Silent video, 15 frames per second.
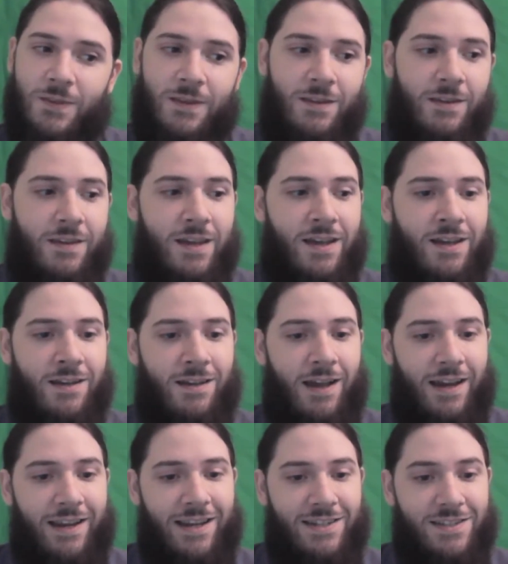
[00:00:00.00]
yeah,
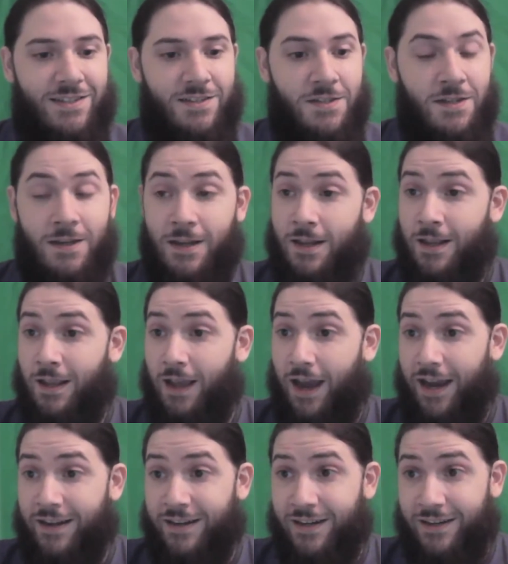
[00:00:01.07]
I guess
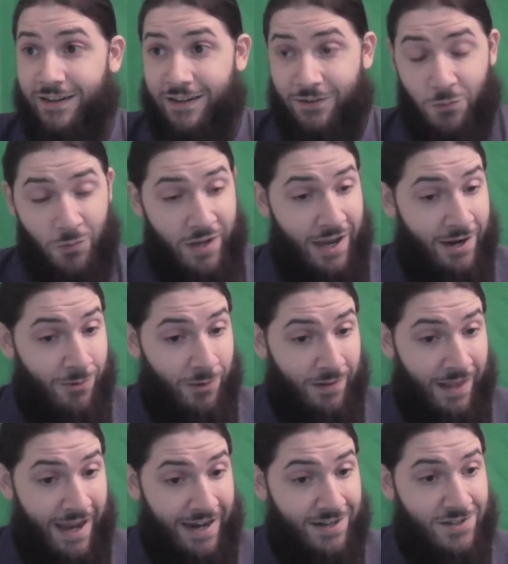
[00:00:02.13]
I needed to kind of
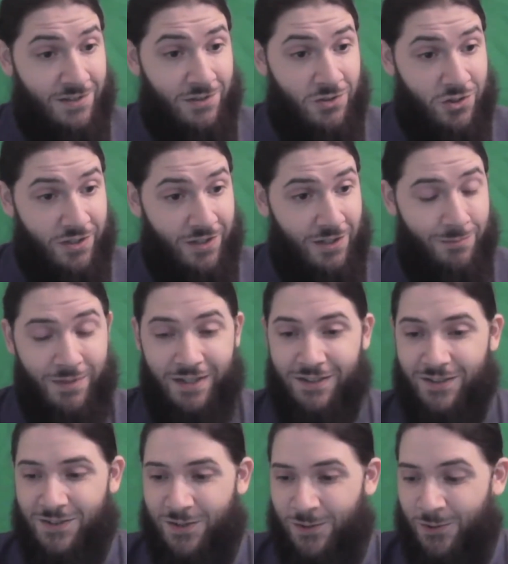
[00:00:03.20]
relax and chill a bit
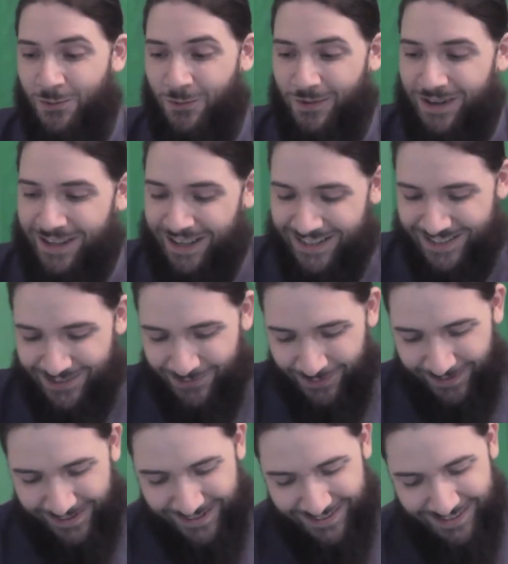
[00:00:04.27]
too, as it
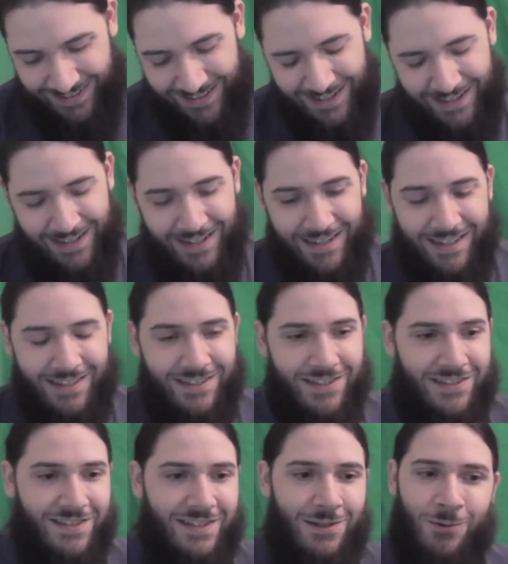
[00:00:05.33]
were.
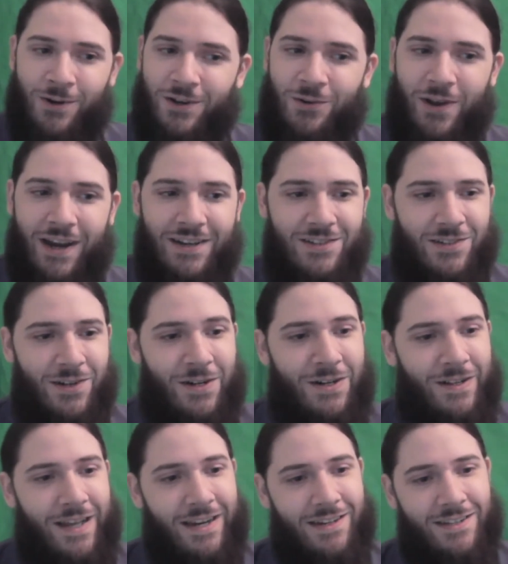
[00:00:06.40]
Just see where you guys are
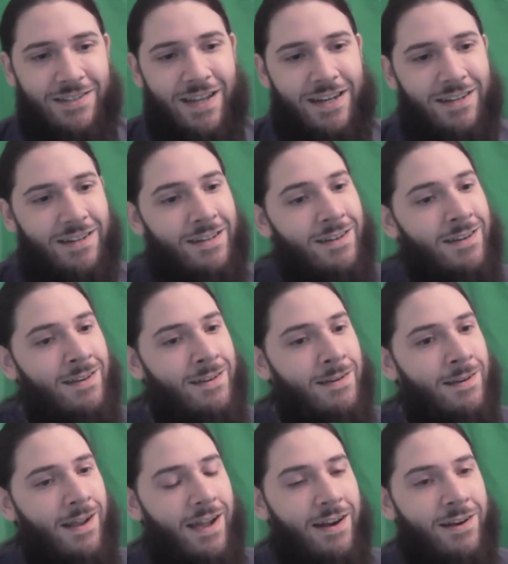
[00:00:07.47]
all at, because I
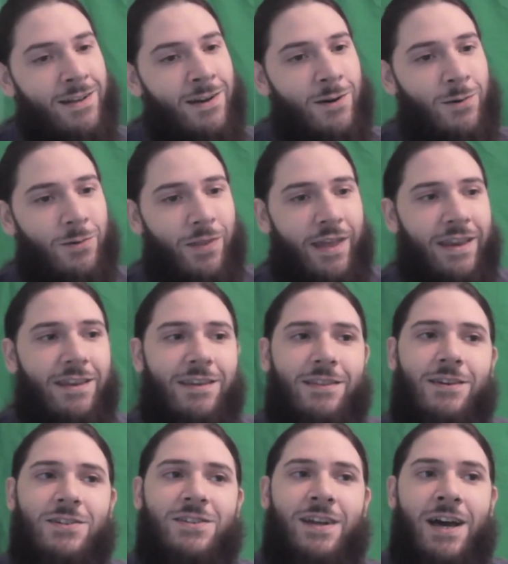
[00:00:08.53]
don't know, like,
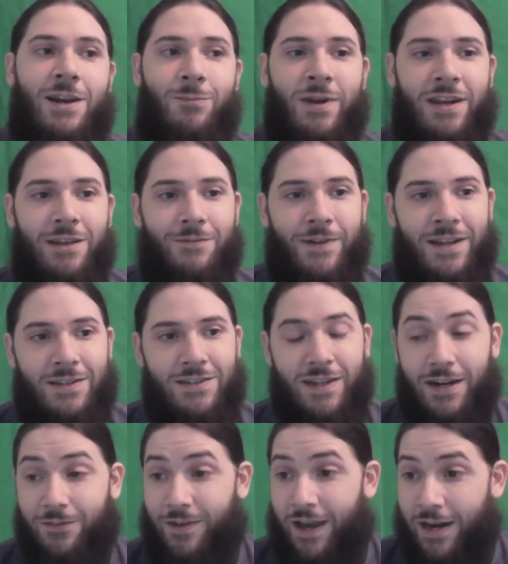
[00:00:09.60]
there's not many events that
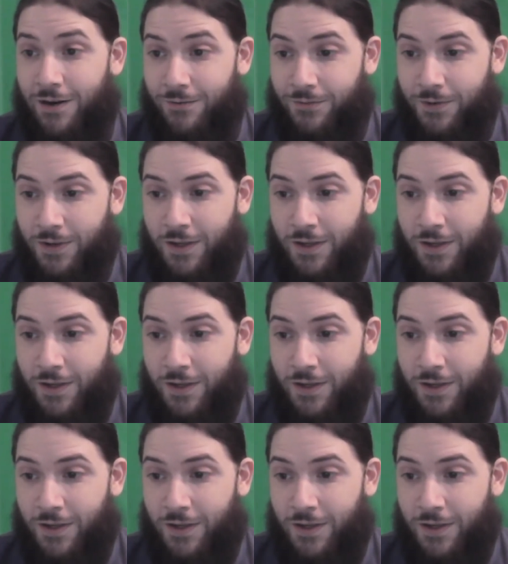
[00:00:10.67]
have kind of